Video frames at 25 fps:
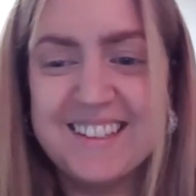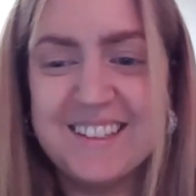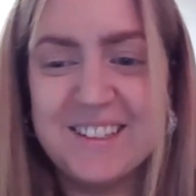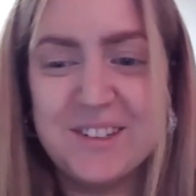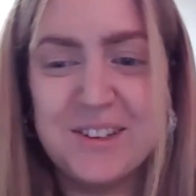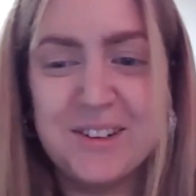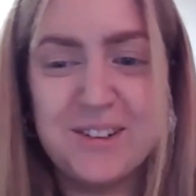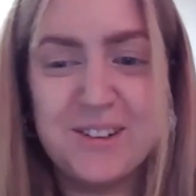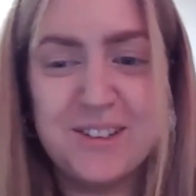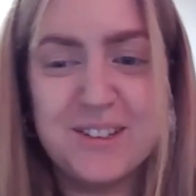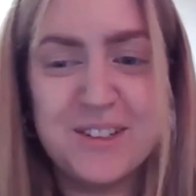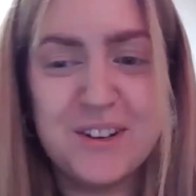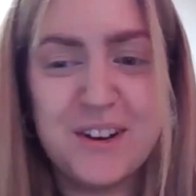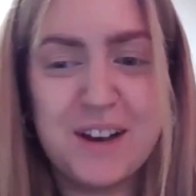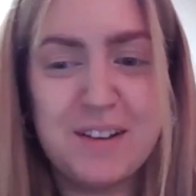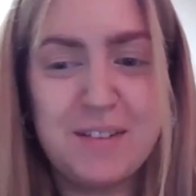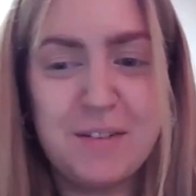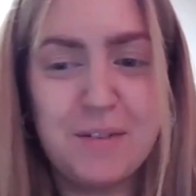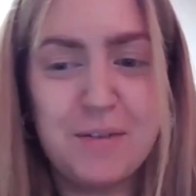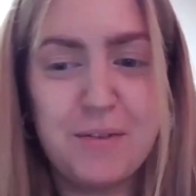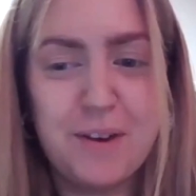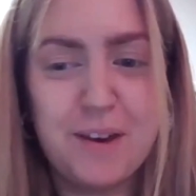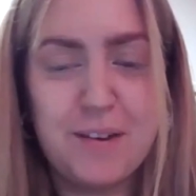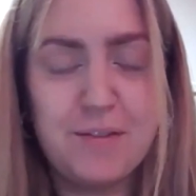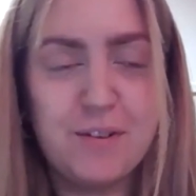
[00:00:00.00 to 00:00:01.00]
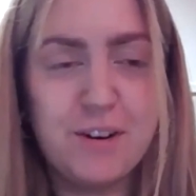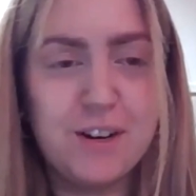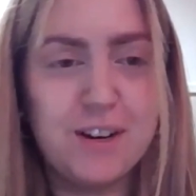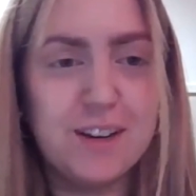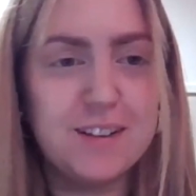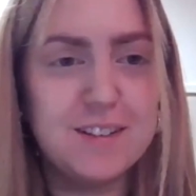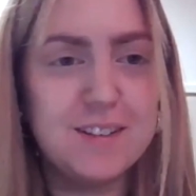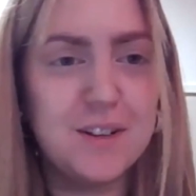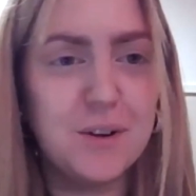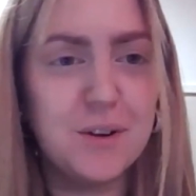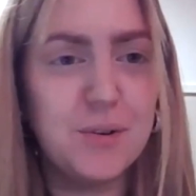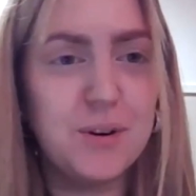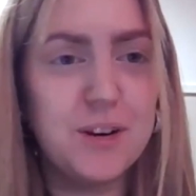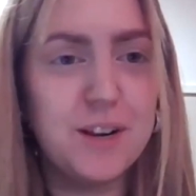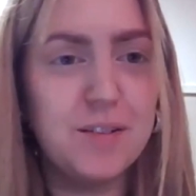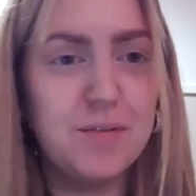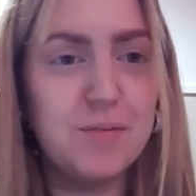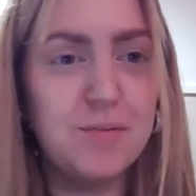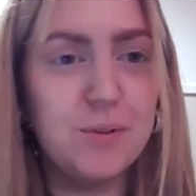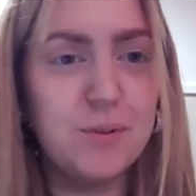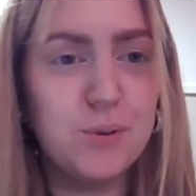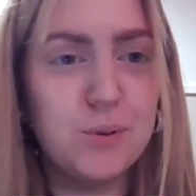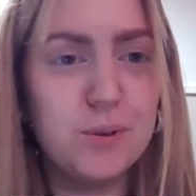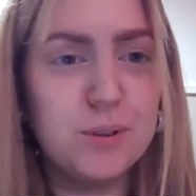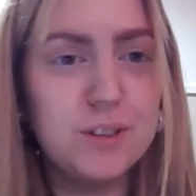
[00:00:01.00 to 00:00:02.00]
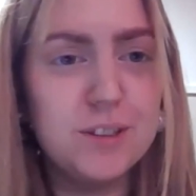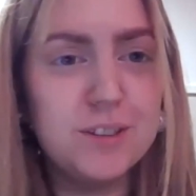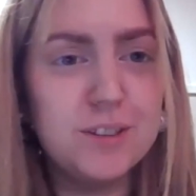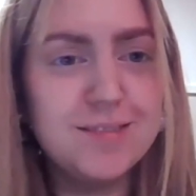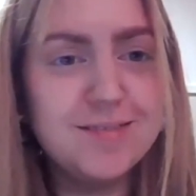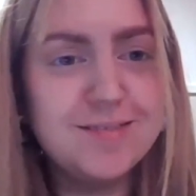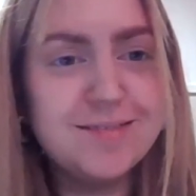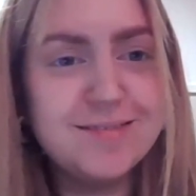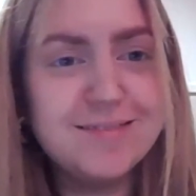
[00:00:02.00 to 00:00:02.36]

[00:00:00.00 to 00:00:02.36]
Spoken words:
Do you also have a favorite Estonian food?